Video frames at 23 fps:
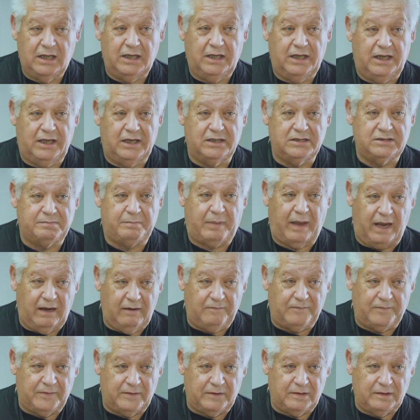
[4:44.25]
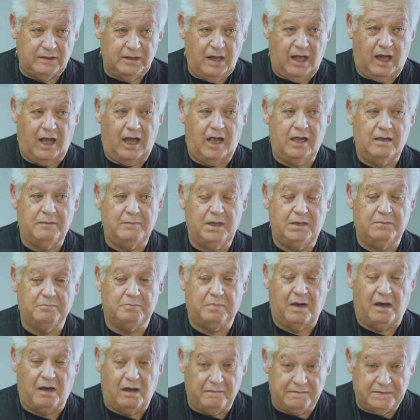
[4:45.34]
it is painful, I am in
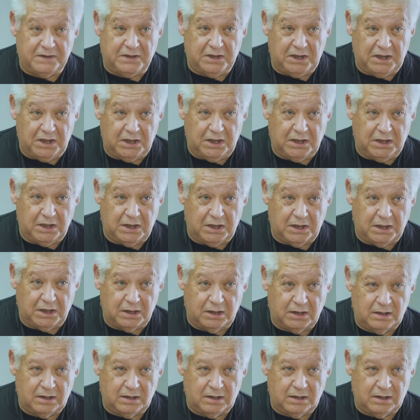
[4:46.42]
poverty.